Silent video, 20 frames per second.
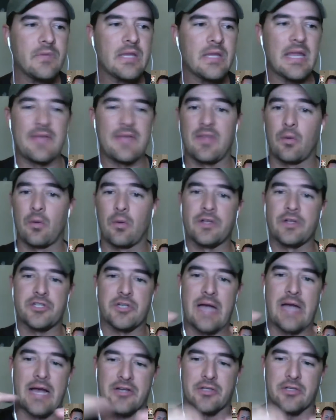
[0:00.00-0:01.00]
And then once you
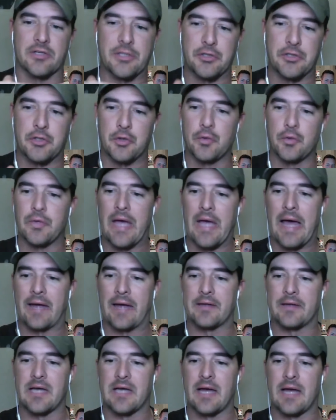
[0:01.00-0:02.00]
actually do that a
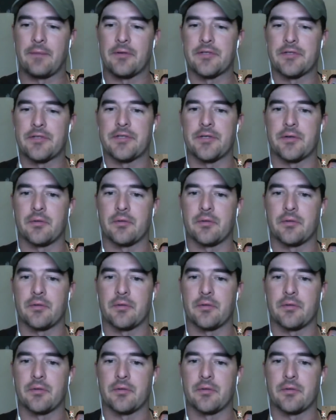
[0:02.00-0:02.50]
time or two,